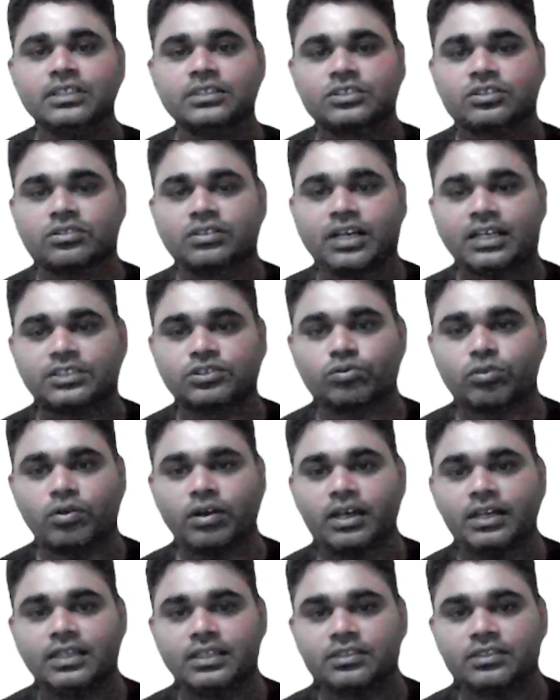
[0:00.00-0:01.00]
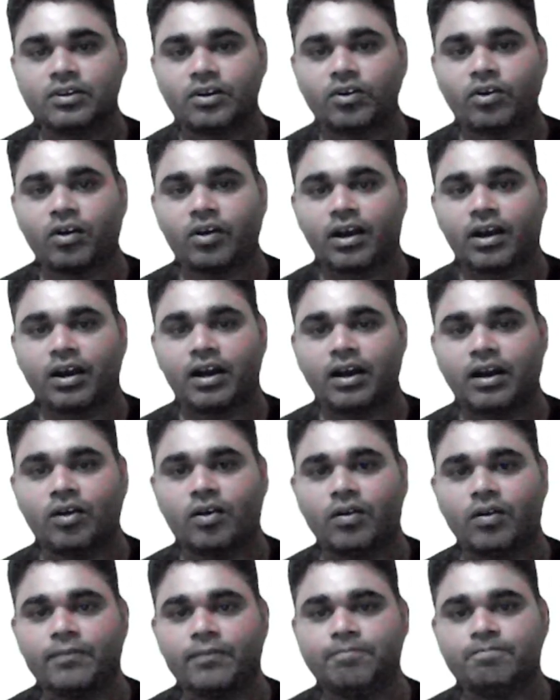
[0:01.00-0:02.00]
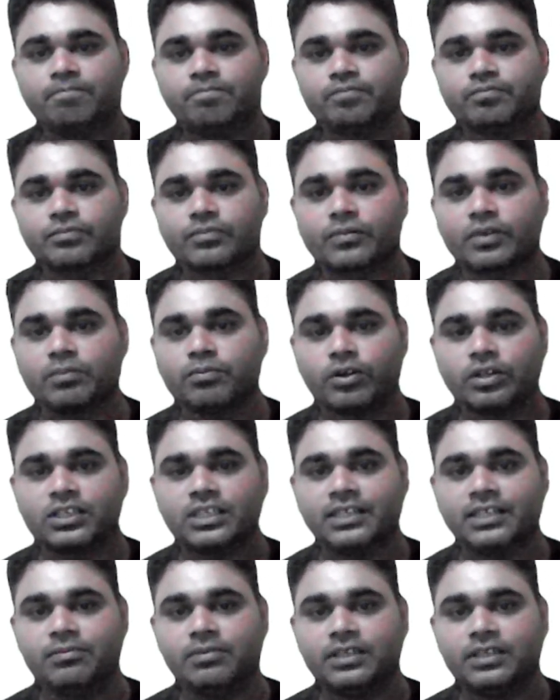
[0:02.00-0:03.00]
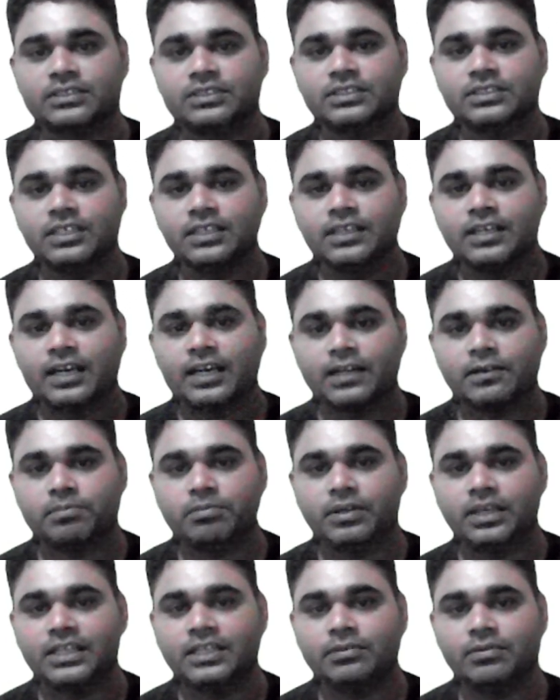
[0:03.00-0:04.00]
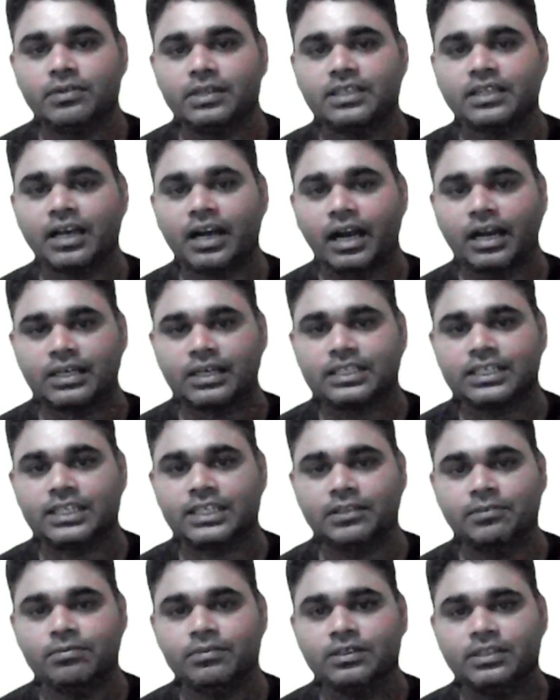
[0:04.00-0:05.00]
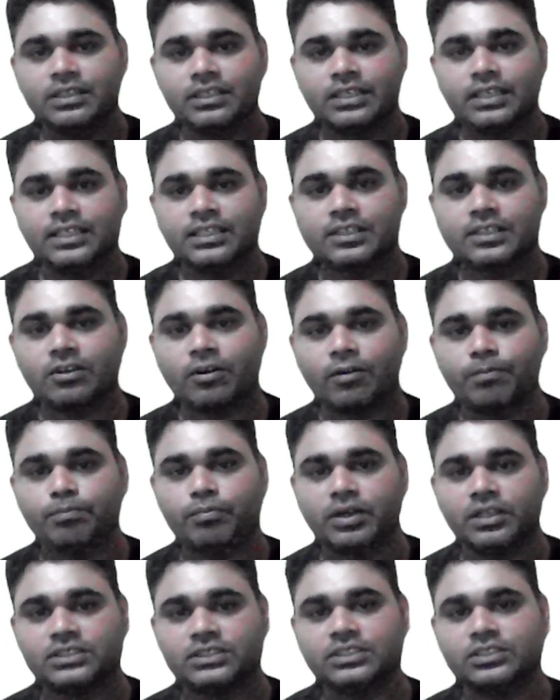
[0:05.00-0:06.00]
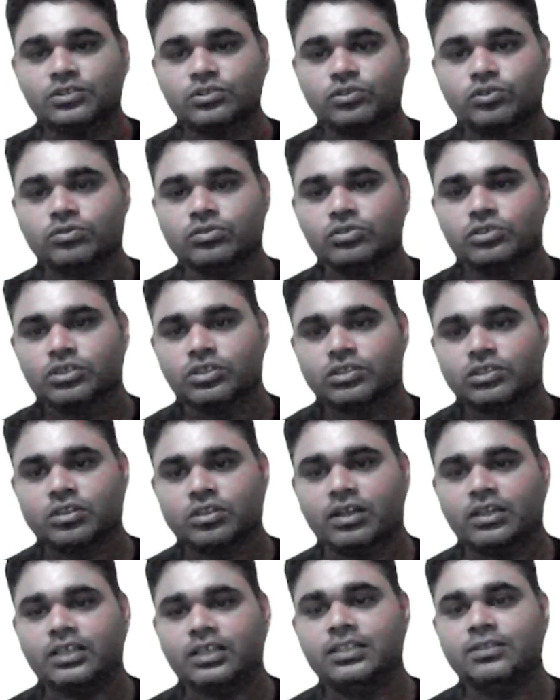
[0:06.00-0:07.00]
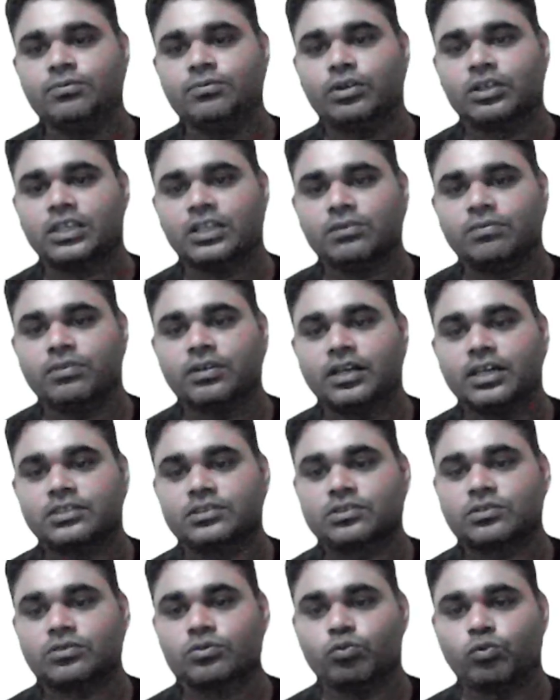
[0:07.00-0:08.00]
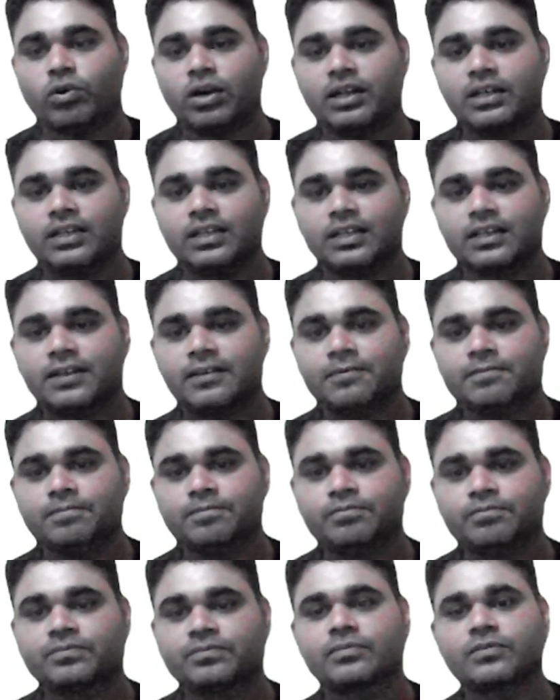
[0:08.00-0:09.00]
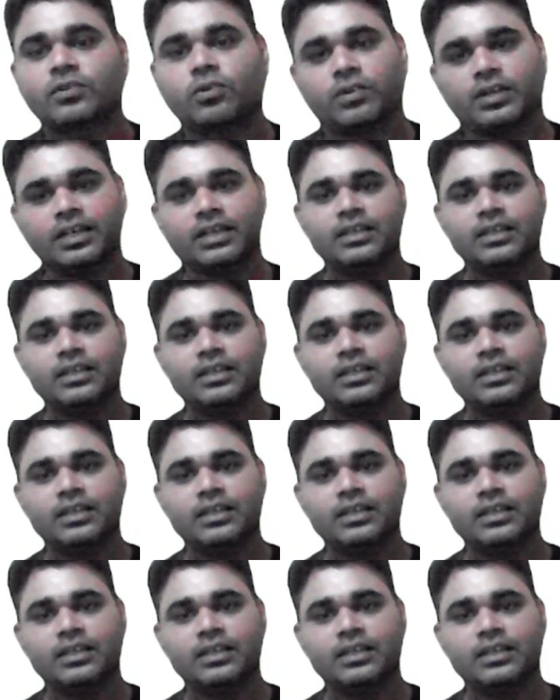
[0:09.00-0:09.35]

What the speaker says: So, that is why the vertebrates are very active in comparison to the invertebrate one. Okay.